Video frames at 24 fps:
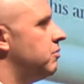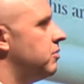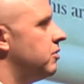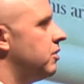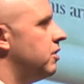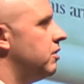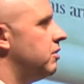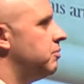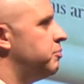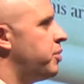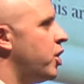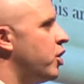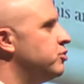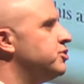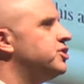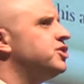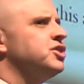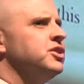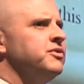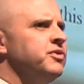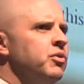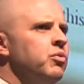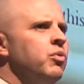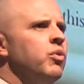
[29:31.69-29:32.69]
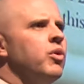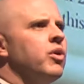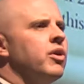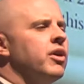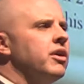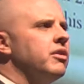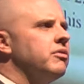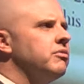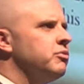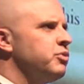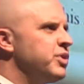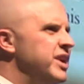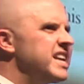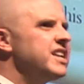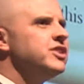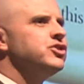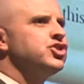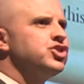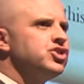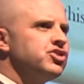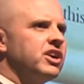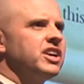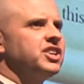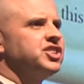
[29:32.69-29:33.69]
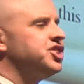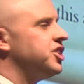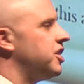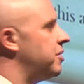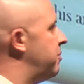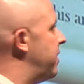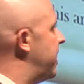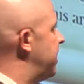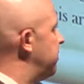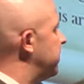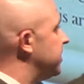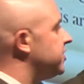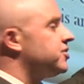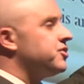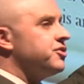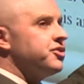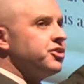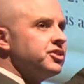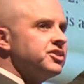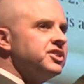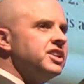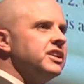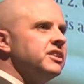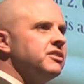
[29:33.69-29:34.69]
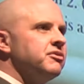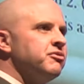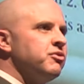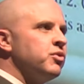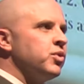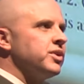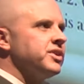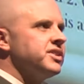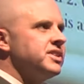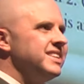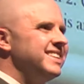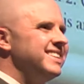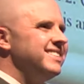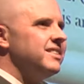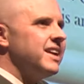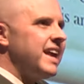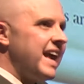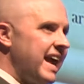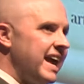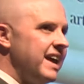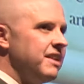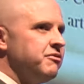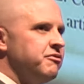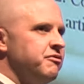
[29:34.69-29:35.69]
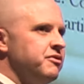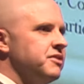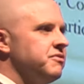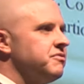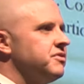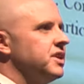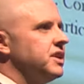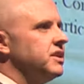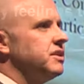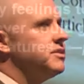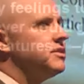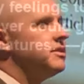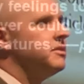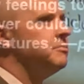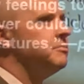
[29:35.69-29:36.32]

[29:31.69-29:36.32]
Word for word: uh, post Civil War Reconstruction amendments, 13th, 14th, and 15th.